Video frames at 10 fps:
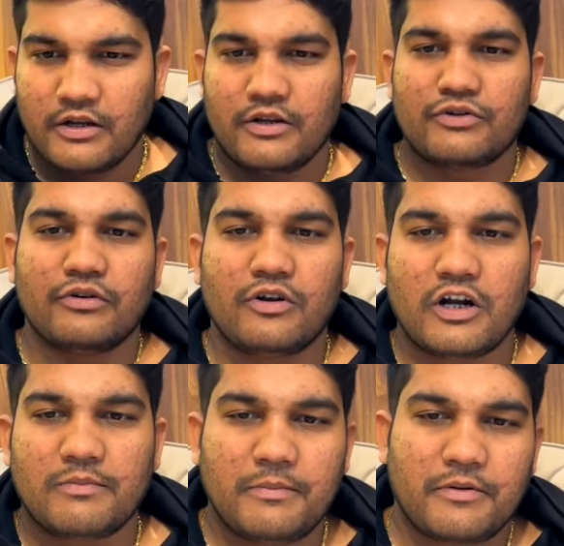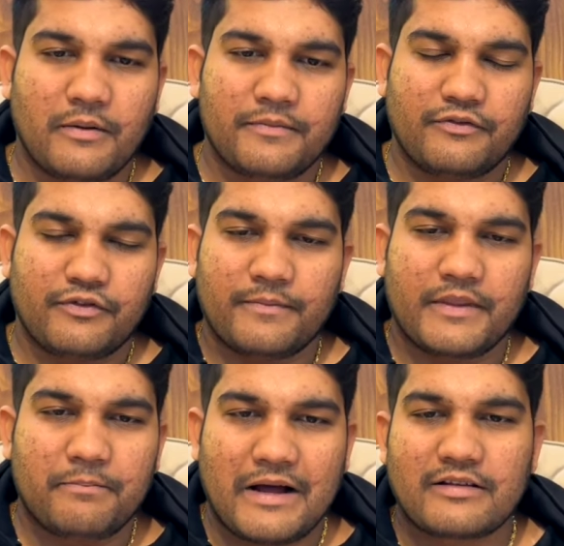should not be from, from
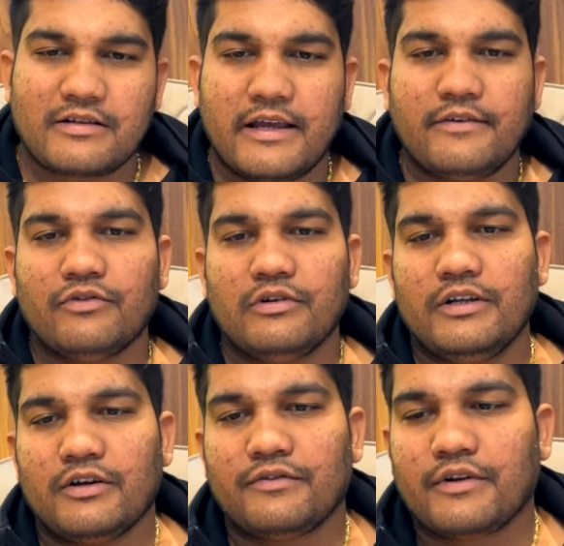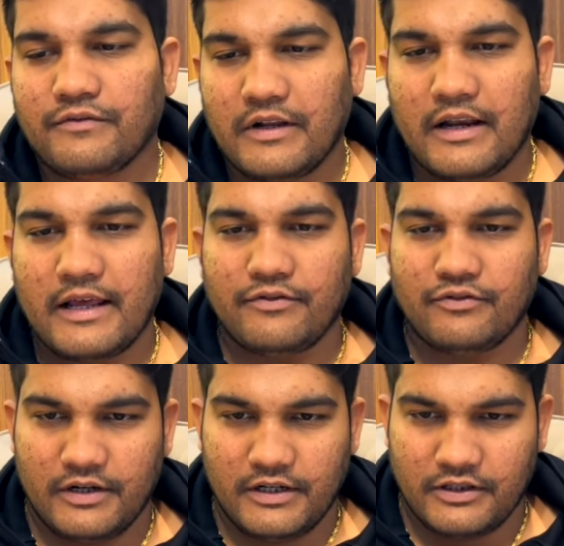the past life only or from one life
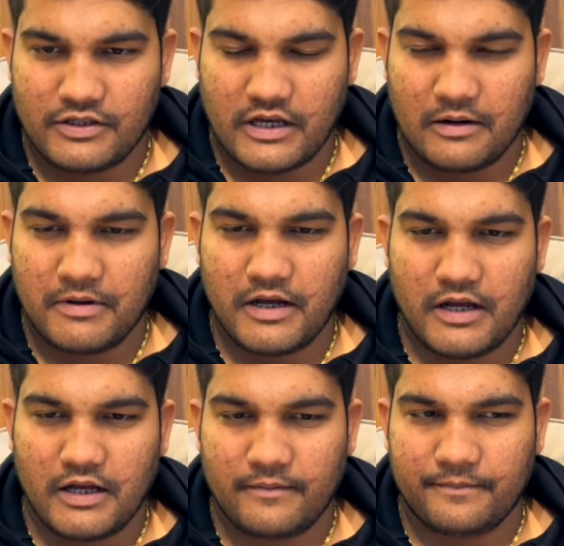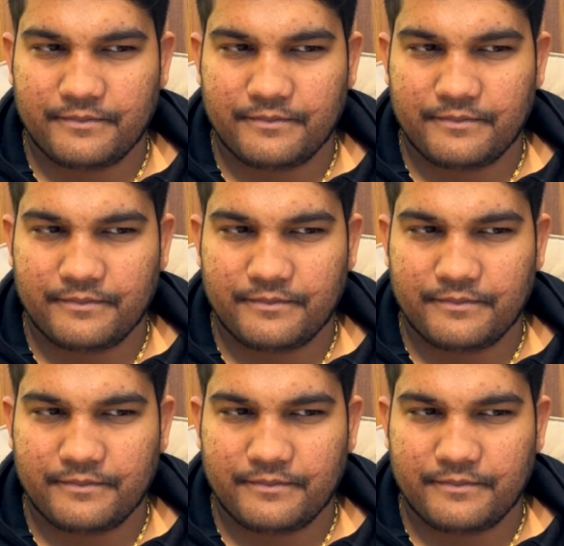only. This karma,